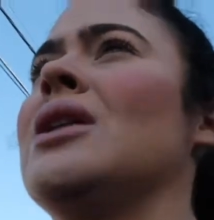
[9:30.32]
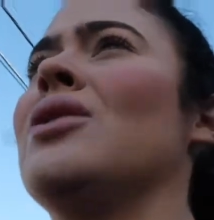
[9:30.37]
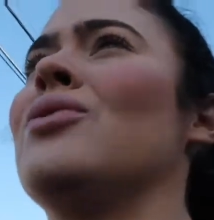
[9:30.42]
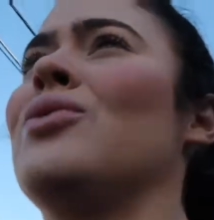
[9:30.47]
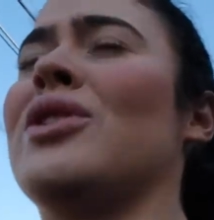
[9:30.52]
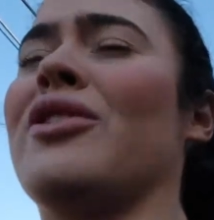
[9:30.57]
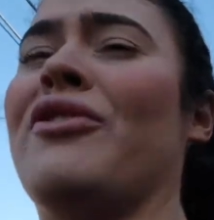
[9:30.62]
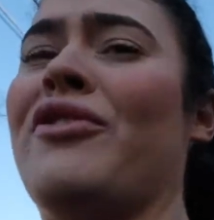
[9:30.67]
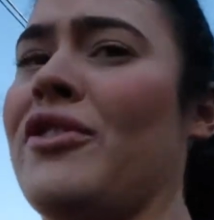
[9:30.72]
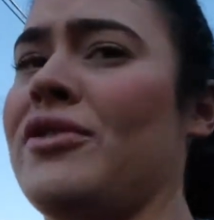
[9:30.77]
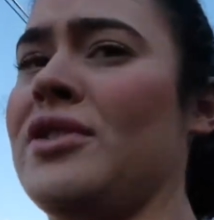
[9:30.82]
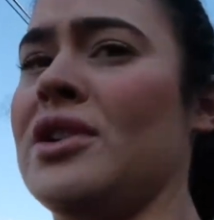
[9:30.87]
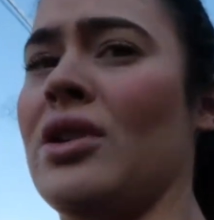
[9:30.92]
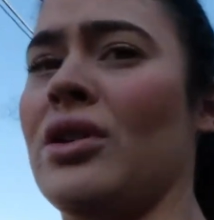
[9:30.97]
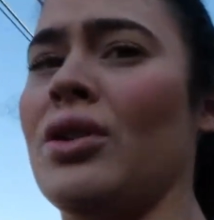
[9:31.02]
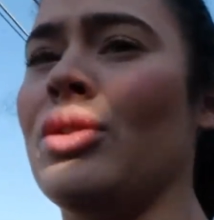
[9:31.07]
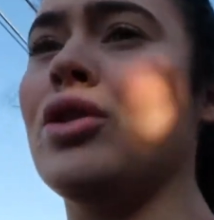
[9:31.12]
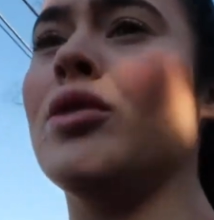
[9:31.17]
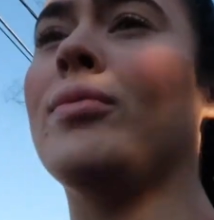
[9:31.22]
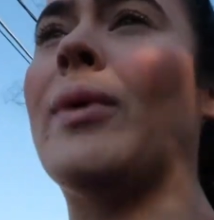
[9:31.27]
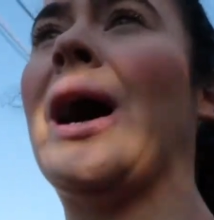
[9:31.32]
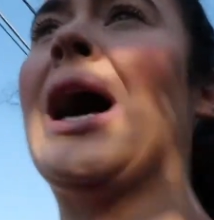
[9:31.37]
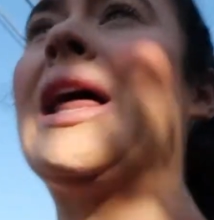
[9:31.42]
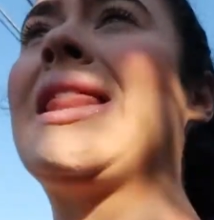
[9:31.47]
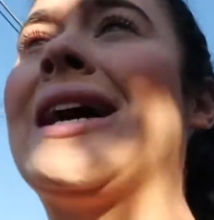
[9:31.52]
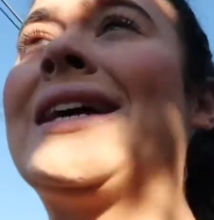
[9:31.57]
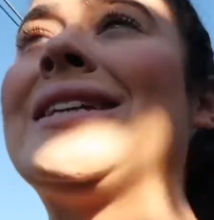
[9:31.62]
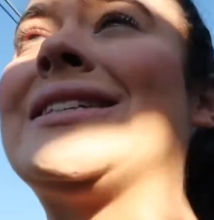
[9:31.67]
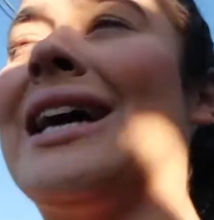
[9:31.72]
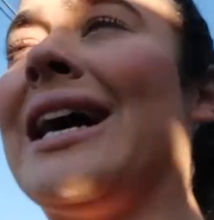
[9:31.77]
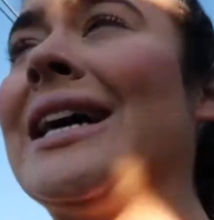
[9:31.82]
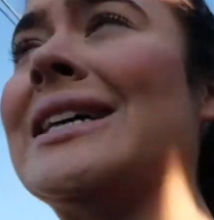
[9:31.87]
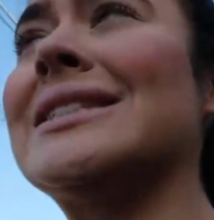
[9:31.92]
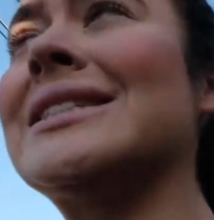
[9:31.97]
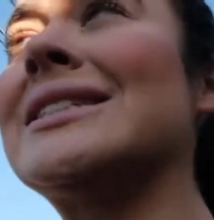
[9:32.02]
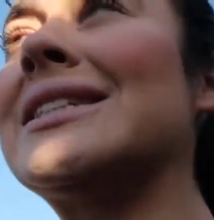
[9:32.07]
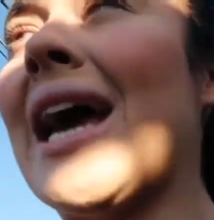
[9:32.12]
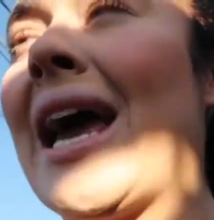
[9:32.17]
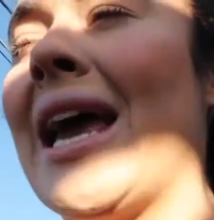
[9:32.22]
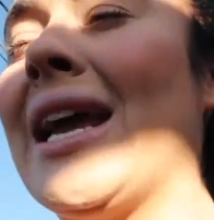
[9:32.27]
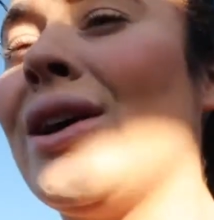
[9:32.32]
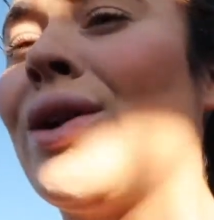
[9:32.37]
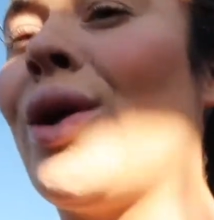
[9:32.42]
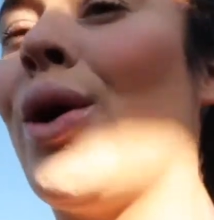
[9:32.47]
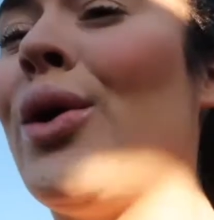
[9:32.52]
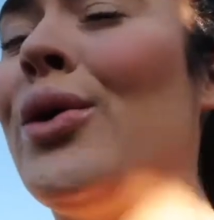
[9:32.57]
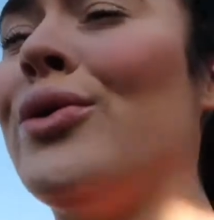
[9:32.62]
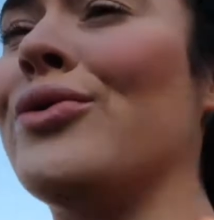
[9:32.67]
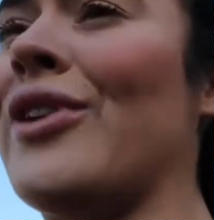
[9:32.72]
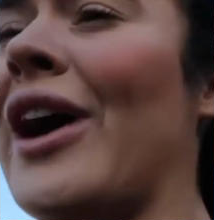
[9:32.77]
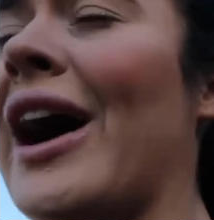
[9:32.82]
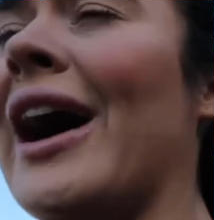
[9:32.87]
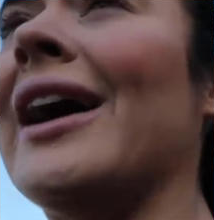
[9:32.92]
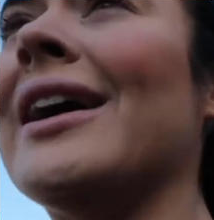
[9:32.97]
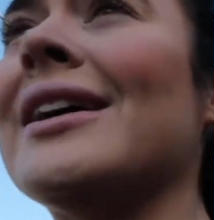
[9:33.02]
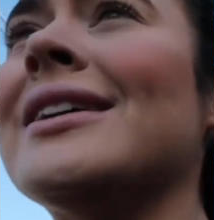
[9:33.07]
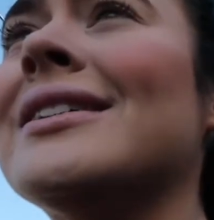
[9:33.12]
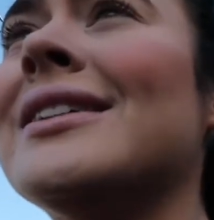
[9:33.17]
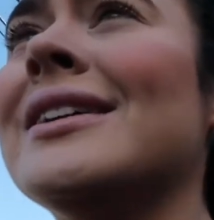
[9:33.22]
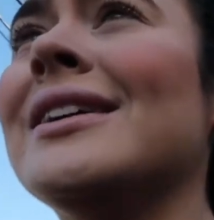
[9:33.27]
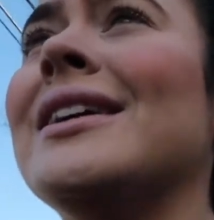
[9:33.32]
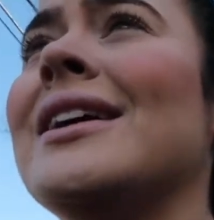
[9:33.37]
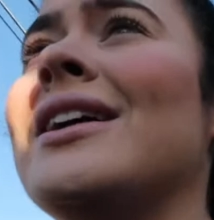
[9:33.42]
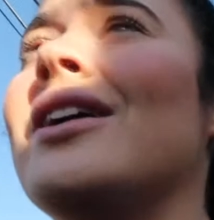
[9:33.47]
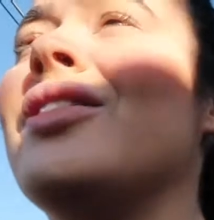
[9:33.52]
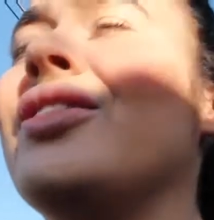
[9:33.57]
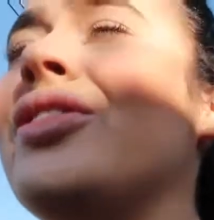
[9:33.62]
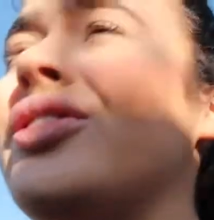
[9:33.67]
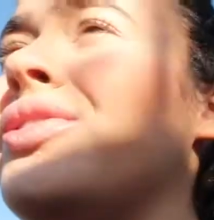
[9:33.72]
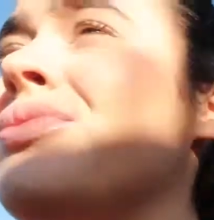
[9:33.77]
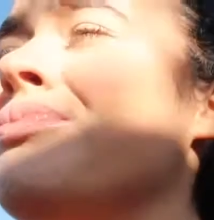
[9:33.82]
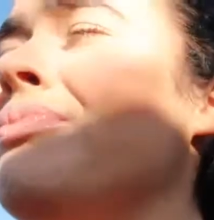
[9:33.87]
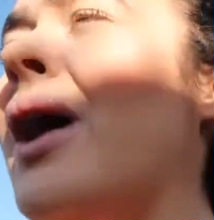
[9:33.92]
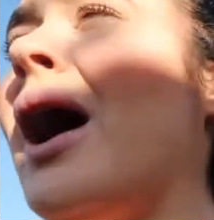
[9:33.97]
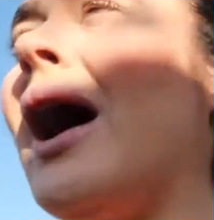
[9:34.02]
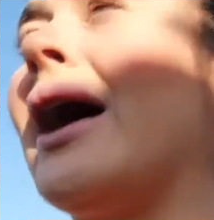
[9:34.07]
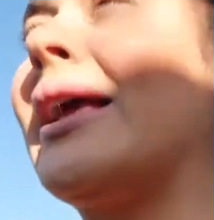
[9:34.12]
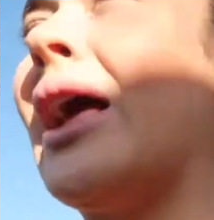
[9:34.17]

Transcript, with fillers: with a fifty dollar Uber, that does take it over my